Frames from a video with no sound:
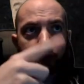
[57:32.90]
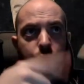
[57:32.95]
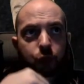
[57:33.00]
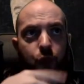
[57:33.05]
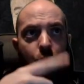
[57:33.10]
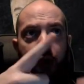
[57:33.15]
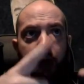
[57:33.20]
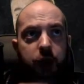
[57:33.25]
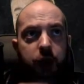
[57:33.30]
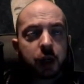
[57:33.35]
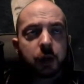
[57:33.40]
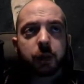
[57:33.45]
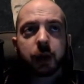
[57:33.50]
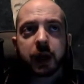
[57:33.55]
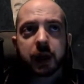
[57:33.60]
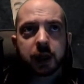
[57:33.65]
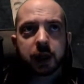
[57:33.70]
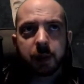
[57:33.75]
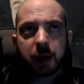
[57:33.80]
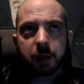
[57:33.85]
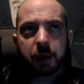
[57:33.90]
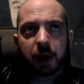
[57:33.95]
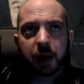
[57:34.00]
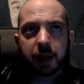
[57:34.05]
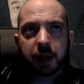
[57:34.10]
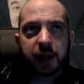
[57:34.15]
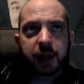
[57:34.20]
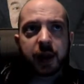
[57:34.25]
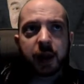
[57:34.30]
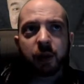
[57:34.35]
drugs you can put into people. I
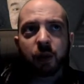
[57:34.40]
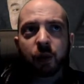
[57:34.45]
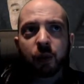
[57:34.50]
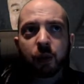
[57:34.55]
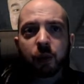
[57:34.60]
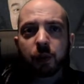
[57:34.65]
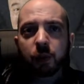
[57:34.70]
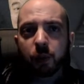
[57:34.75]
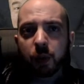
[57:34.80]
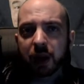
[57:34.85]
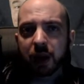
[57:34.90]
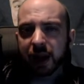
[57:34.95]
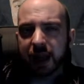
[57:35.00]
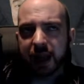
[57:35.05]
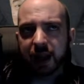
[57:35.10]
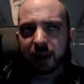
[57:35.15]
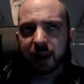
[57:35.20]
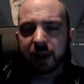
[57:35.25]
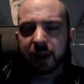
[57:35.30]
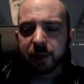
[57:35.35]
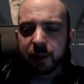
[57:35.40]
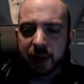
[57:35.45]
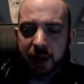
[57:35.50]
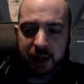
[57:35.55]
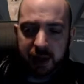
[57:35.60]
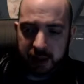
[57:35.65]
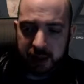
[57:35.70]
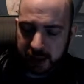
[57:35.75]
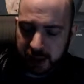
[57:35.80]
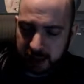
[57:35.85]
think they all will heal them,
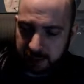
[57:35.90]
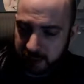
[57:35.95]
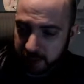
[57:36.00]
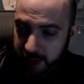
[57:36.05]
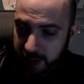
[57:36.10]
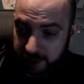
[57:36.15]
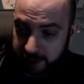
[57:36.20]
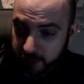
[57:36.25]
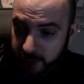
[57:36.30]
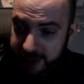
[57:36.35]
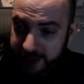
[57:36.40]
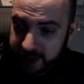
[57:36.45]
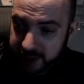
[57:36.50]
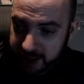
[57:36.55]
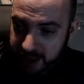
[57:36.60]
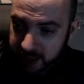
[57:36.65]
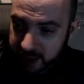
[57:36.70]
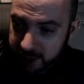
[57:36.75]
but we'll have to wait and see, I